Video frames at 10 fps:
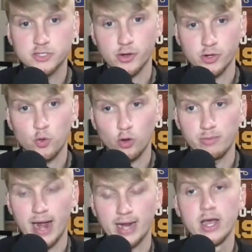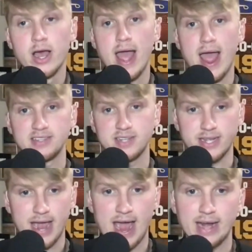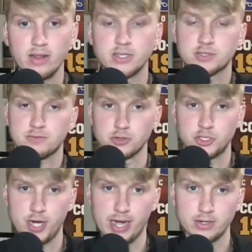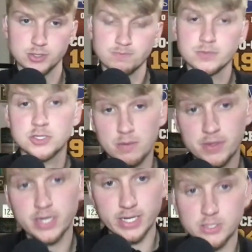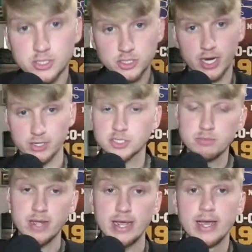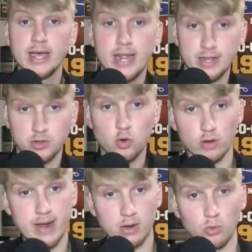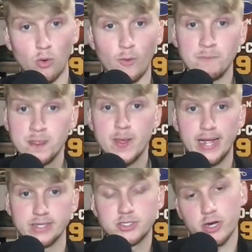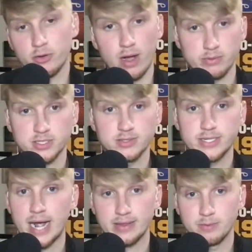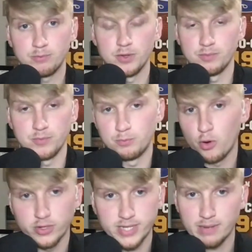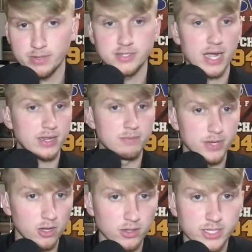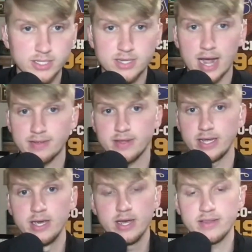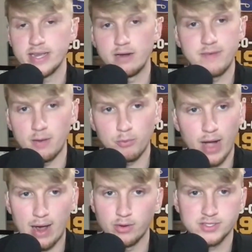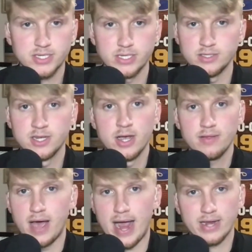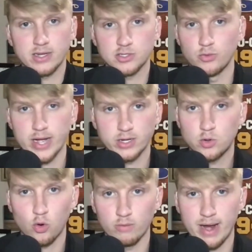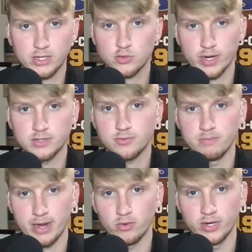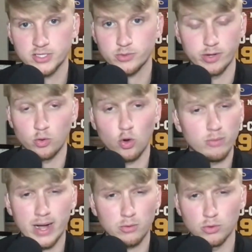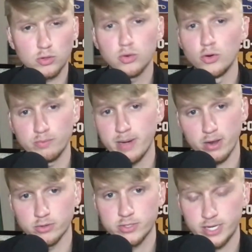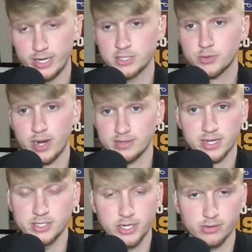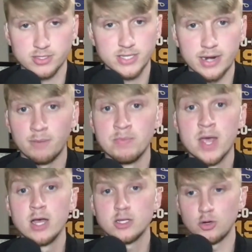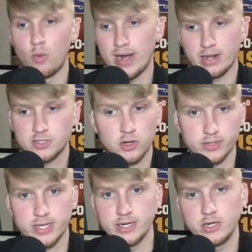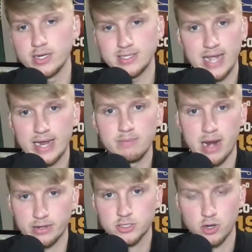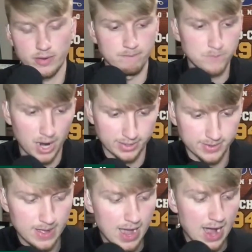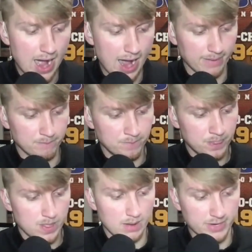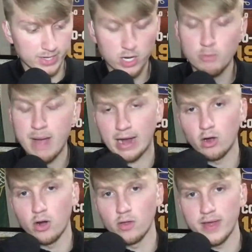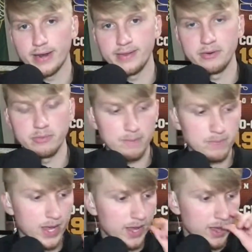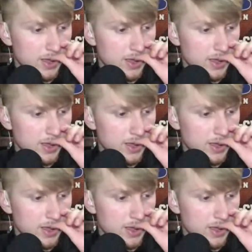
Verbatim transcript: to be the starting quarterback as a catalyst for change. Something needs to change, to me, in the quarterback role. And Sawyer Robertson's got the, the the prototype. He's got the build. He's got the the N F L prowess. He's the highest rated quarterback transfer in Baylor history, or quarterback recruit in Baylor history outside of Jarrett Stidham. So why not start the kid? You didn't take him not to start him. But I'm I'm going to go back on all that a little bit.